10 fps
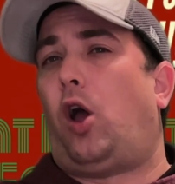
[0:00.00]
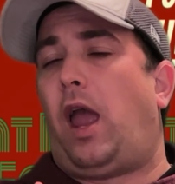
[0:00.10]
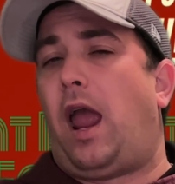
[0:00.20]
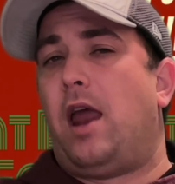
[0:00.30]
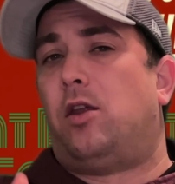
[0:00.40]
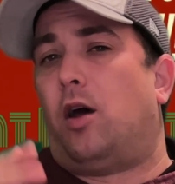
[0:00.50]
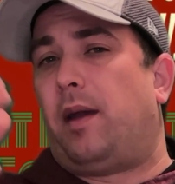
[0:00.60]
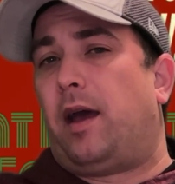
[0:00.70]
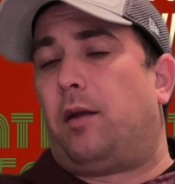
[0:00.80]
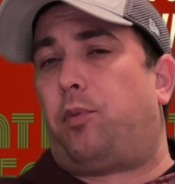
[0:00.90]
end up
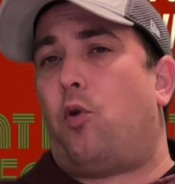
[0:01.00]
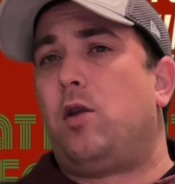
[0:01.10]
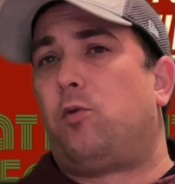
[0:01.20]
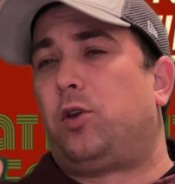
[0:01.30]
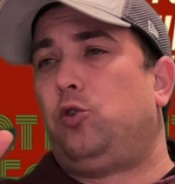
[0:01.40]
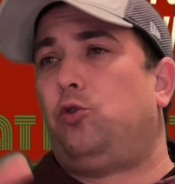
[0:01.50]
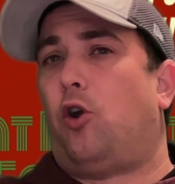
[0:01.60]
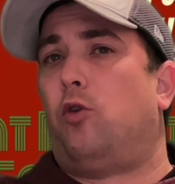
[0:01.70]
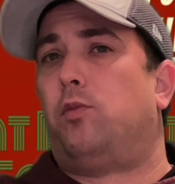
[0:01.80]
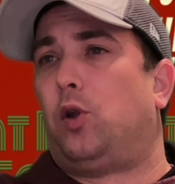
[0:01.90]
at a point where you
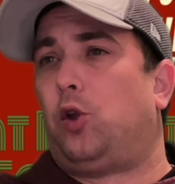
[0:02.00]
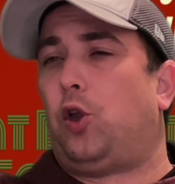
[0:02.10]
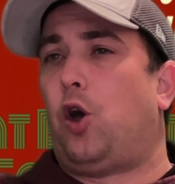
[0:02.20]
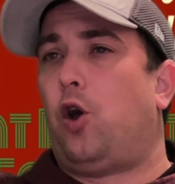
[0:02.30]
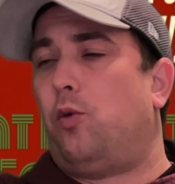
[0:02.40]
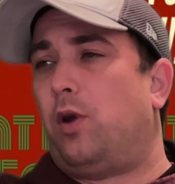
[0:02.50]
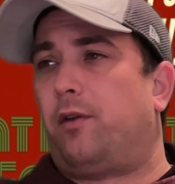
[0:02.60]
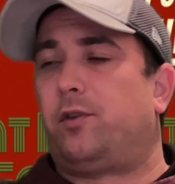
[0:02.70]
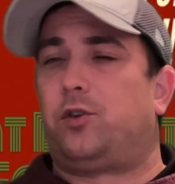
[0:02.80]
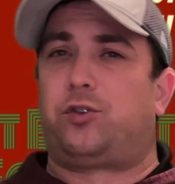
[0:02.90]
go below
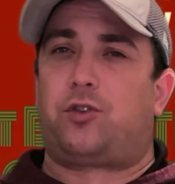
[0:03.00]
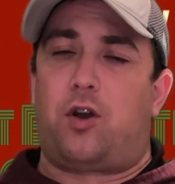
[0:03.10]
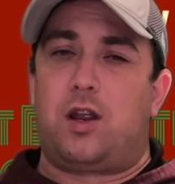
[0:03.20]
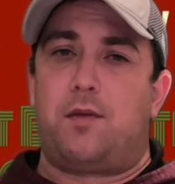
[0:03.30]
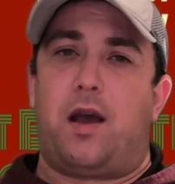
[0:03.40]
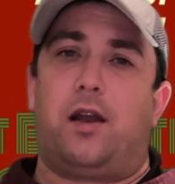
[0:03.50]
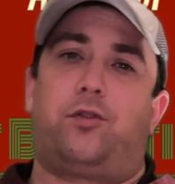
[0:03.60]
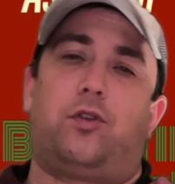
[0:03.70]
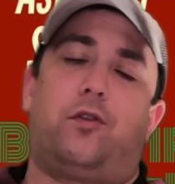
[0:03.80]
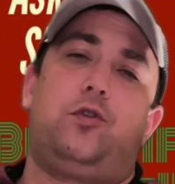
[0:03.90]
whatever your starting amount is.
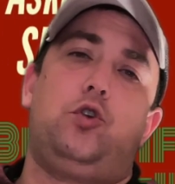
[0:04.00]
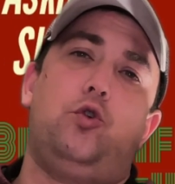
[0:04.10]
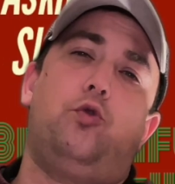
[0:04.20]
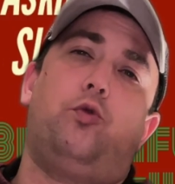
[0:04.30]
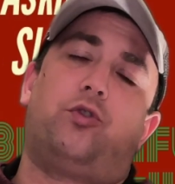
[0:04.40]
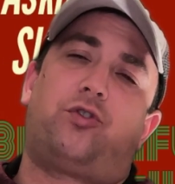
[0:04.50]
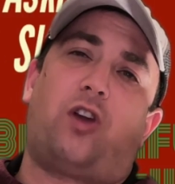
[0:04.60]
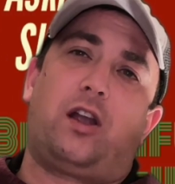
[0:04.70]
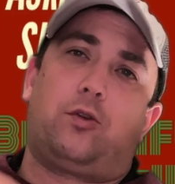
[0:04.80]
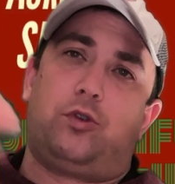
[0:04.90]
So if you
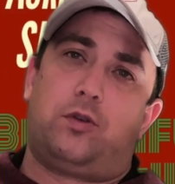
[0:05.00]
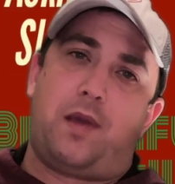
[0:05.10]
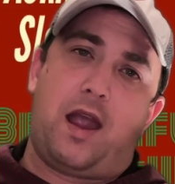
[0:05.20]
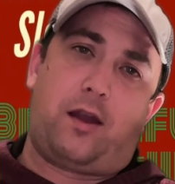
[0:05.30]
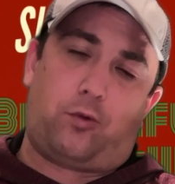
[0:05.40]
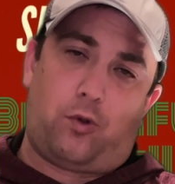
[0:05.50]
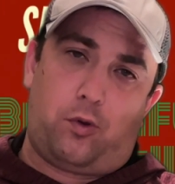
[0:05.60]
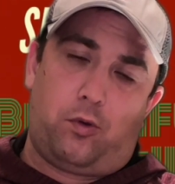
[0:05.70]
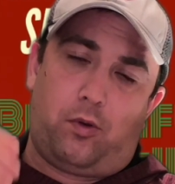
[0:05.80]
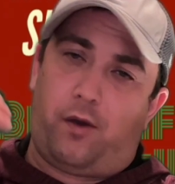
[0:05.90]
cycle your
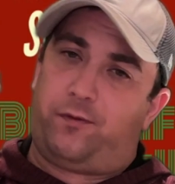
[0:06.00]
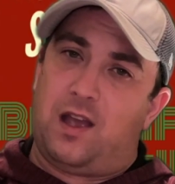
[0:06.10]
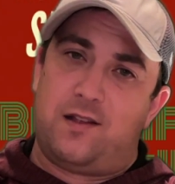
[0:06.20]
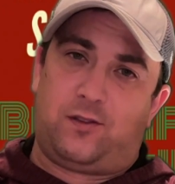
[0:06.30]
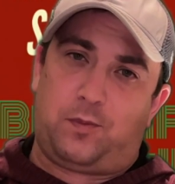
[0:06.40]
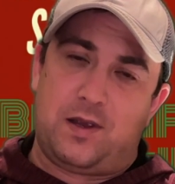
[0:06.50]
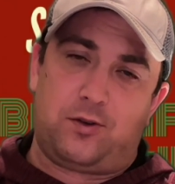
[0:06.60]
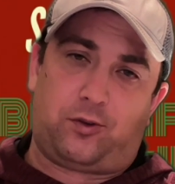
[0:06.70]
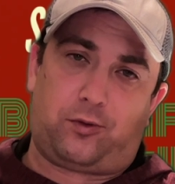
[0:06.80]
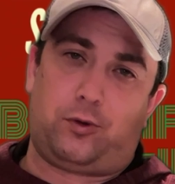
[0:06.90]
bankroll of 10
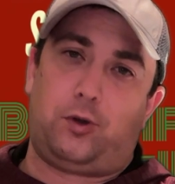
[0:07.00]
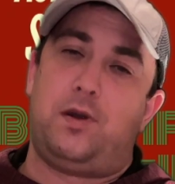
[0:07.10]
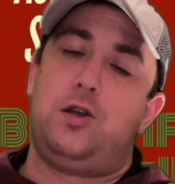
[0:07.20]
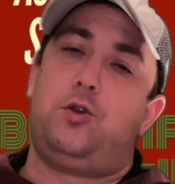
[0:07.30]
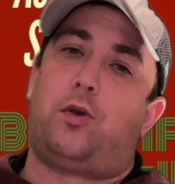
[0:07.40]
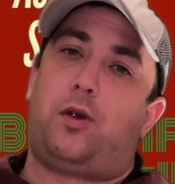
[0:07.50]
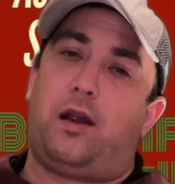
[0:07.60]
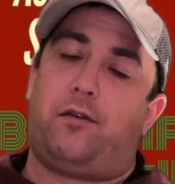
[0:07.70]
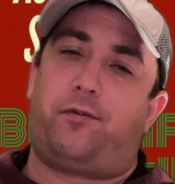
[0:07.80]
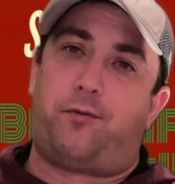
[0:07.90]
spins through and you are
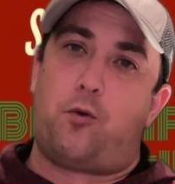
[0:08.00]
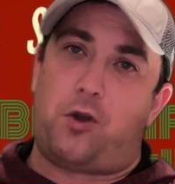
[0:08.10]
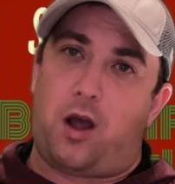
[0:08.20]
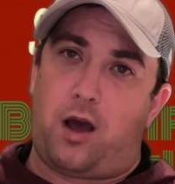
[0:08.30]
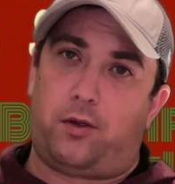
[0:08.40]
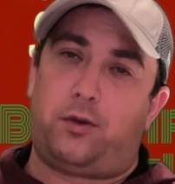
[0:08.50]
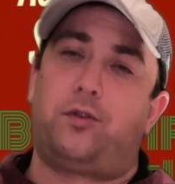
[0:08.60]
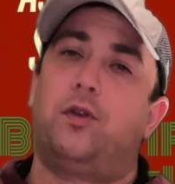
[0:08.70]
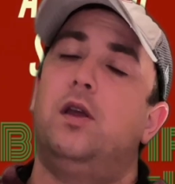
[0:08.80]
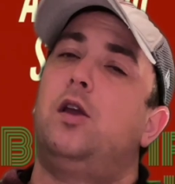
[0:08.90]
at
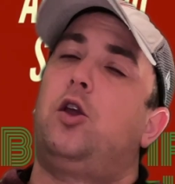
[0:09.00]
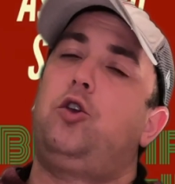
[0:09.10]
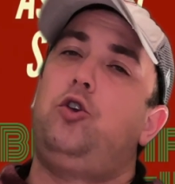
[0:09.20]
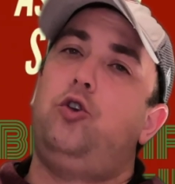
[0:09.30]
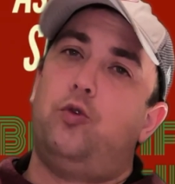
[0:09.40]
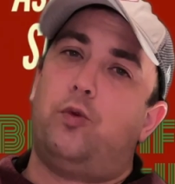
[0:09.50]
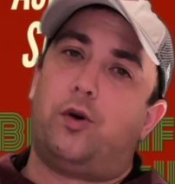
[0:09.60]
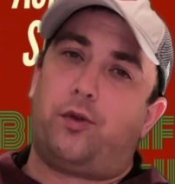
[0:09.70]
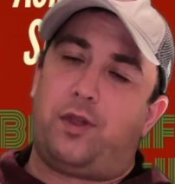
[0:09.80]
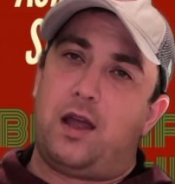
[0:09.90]
$4, you
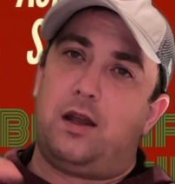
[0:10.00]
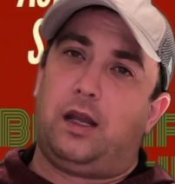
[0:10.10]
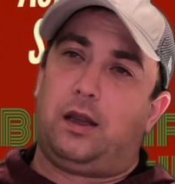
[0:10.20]
will then